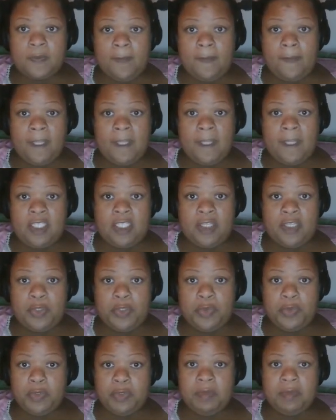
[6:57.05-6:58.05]
Let's see the
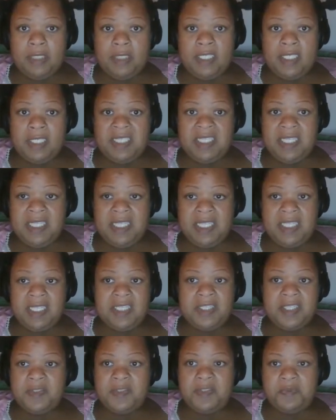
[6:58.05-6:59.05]
group that it's
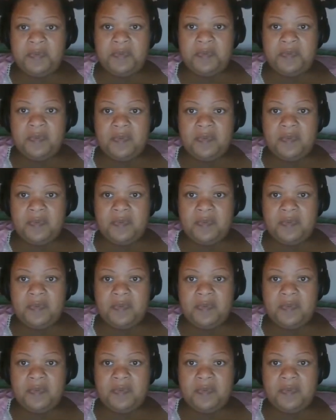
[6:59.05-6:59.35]
in.